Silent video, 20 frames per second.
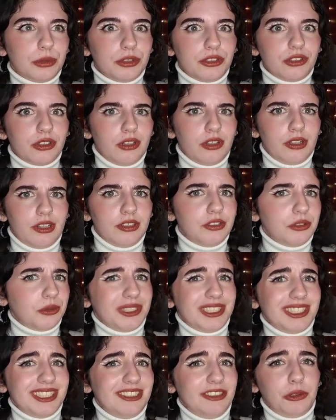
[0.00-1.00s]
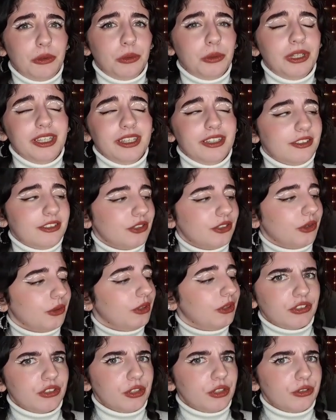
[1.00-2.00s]
which are like 20 quid, so
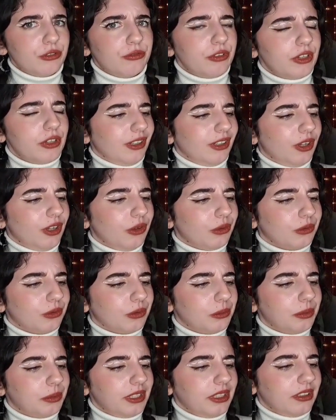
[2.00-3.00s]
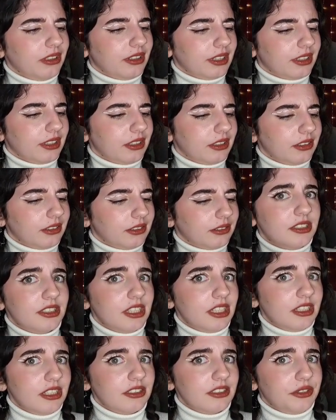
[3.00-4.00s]
just those 3 alone would be like
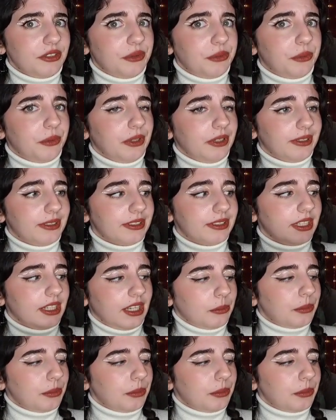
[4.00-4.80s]
60 quid.